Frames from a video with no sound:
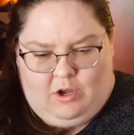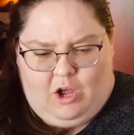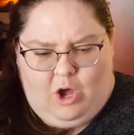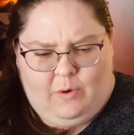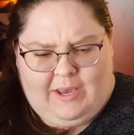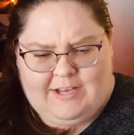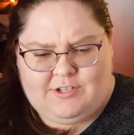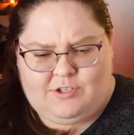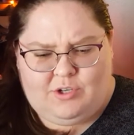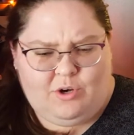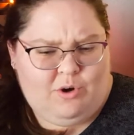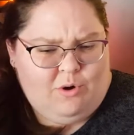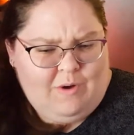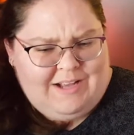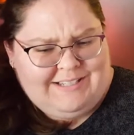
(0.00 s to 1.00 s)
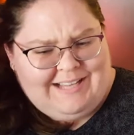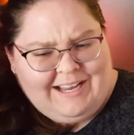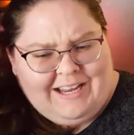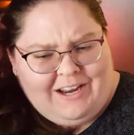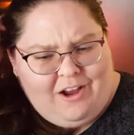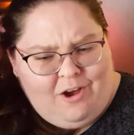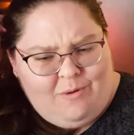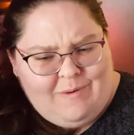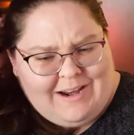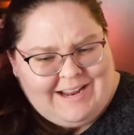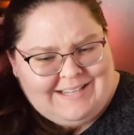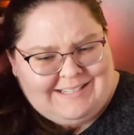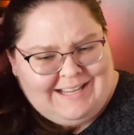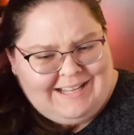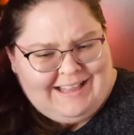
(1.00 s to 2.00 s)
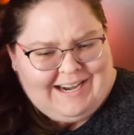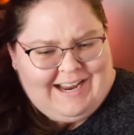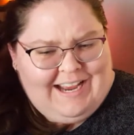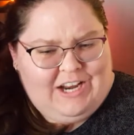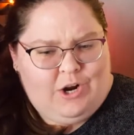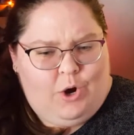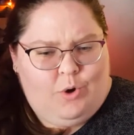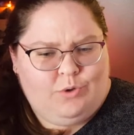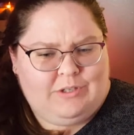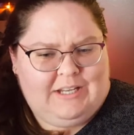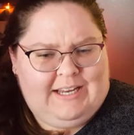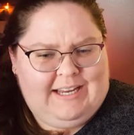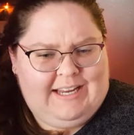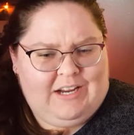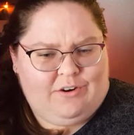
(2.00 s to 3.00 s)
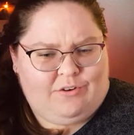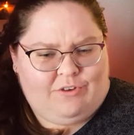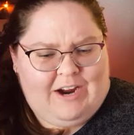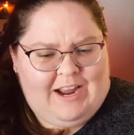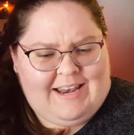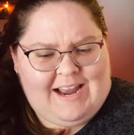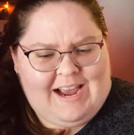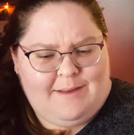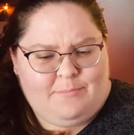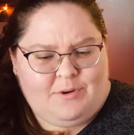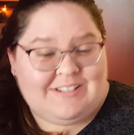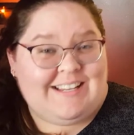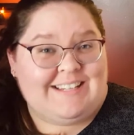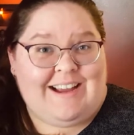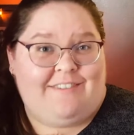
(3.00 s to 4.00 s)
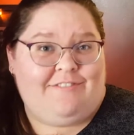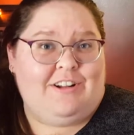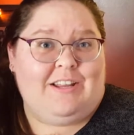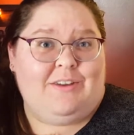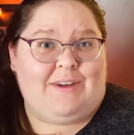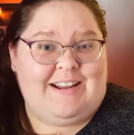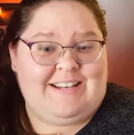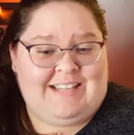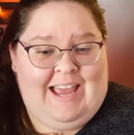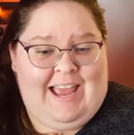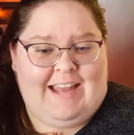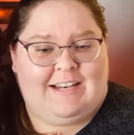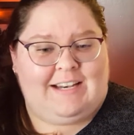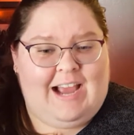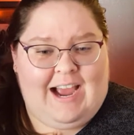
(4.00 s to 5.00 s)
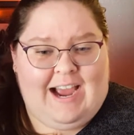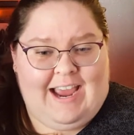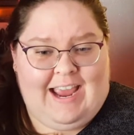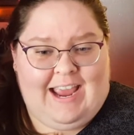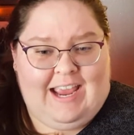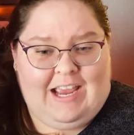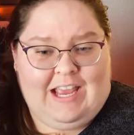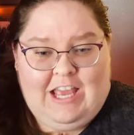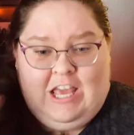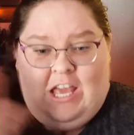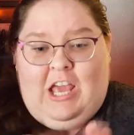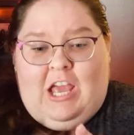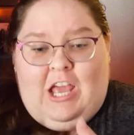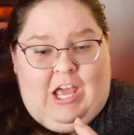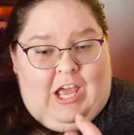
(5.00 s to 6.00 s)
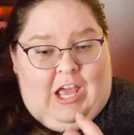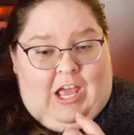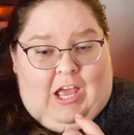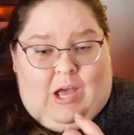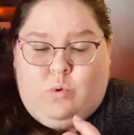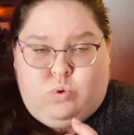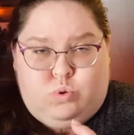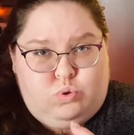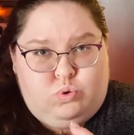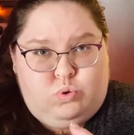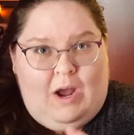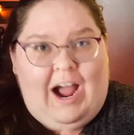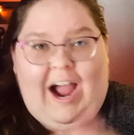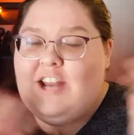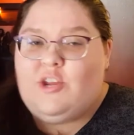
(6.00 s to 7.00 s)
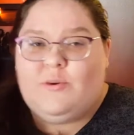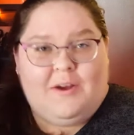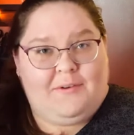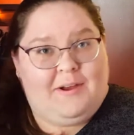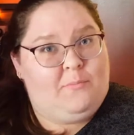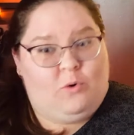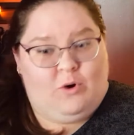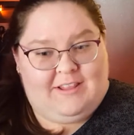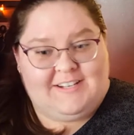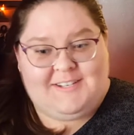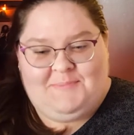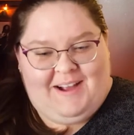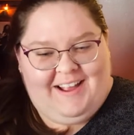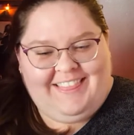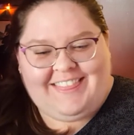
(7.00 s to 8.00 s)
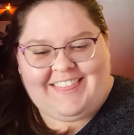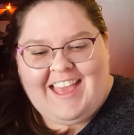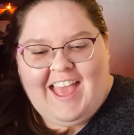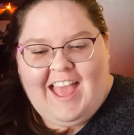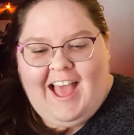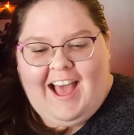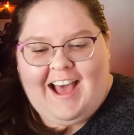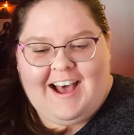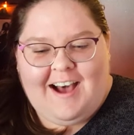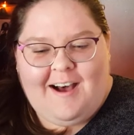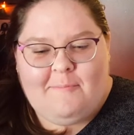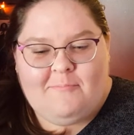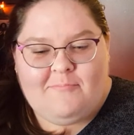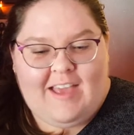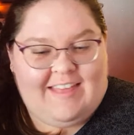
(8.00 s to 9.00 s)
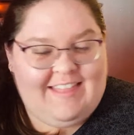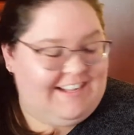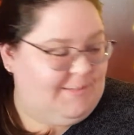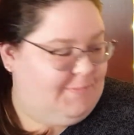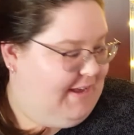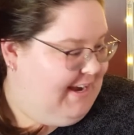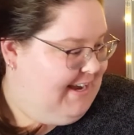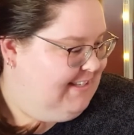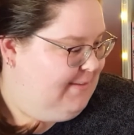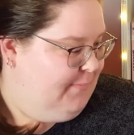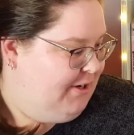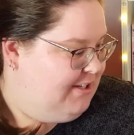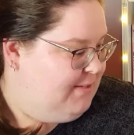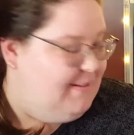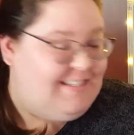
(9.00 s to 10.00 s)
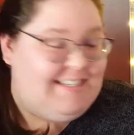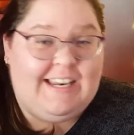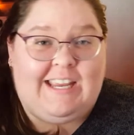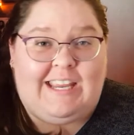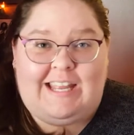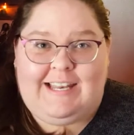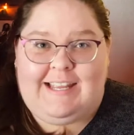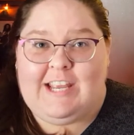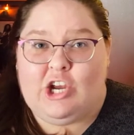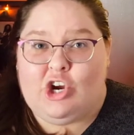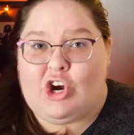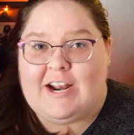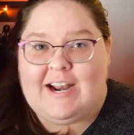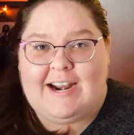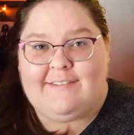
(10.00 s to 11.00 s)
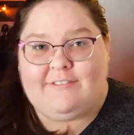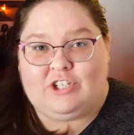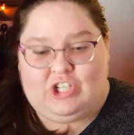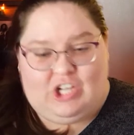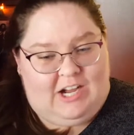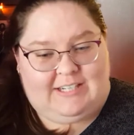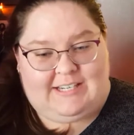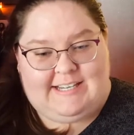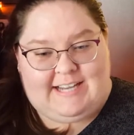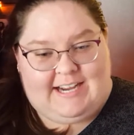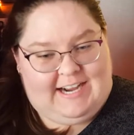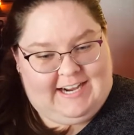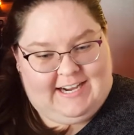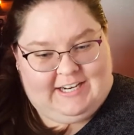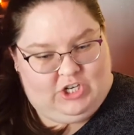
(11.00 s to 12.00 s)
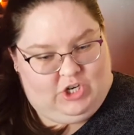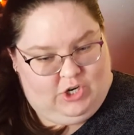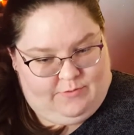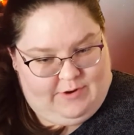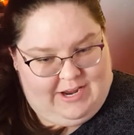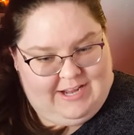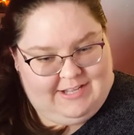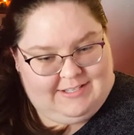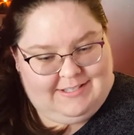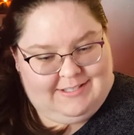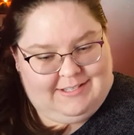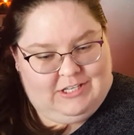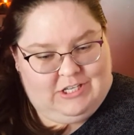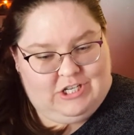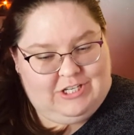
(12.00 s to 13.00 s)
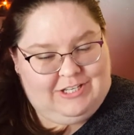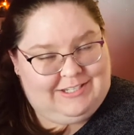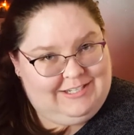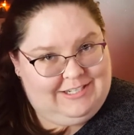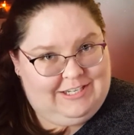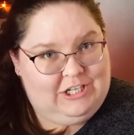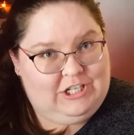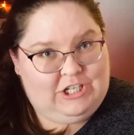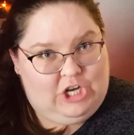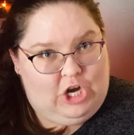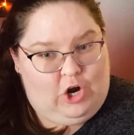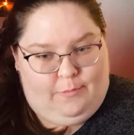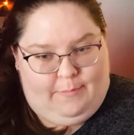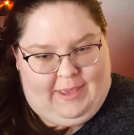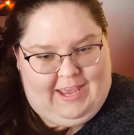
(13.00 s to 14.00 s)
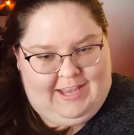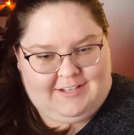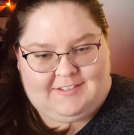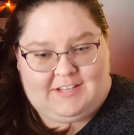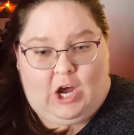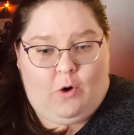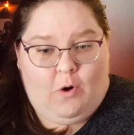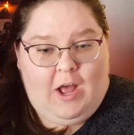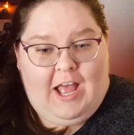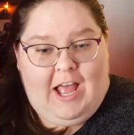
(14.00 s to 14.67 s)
Okay, so a second ago when I said that I had only read 9 books, I definitely read 10. I knew I read more this month, and that's because the book has been sitting in here and I never logged it on Goodreads. Go me. So